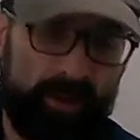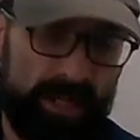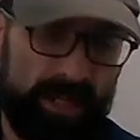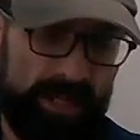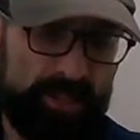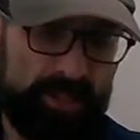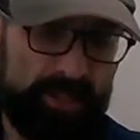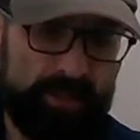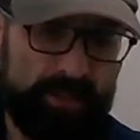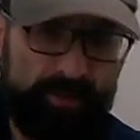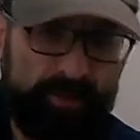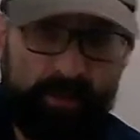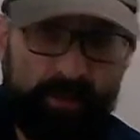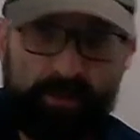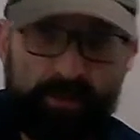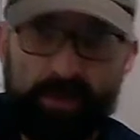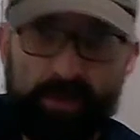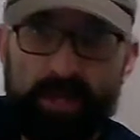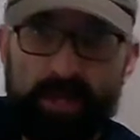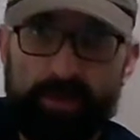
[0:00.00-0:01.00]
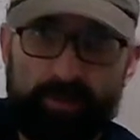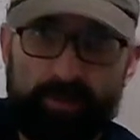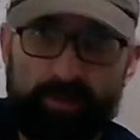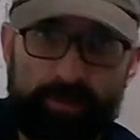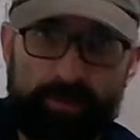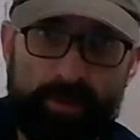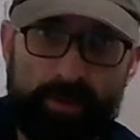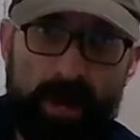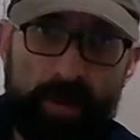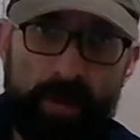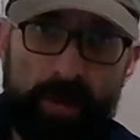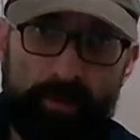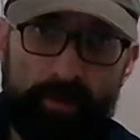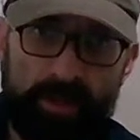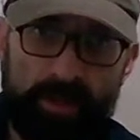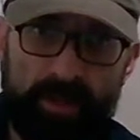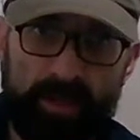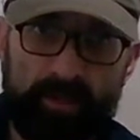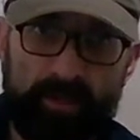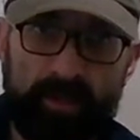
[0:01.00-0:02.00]
each of your 300
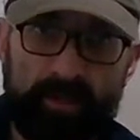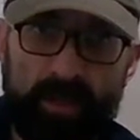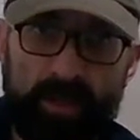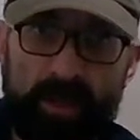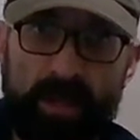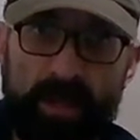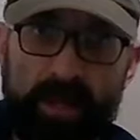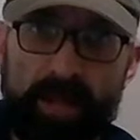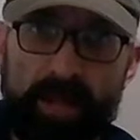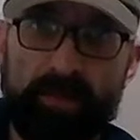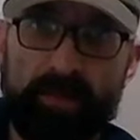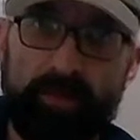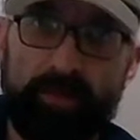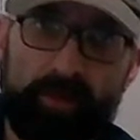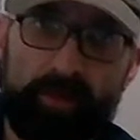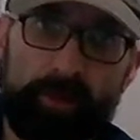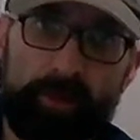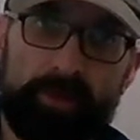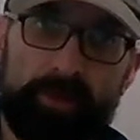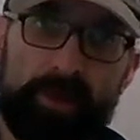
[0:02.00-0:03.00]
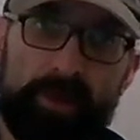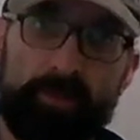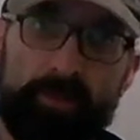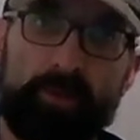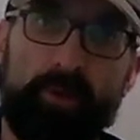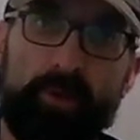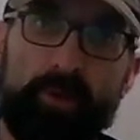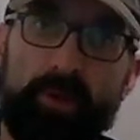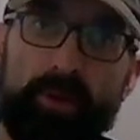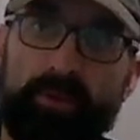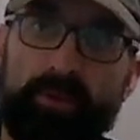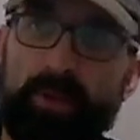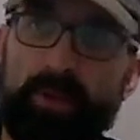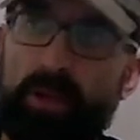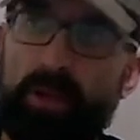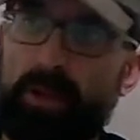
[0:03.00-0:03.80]
properties and distribute them across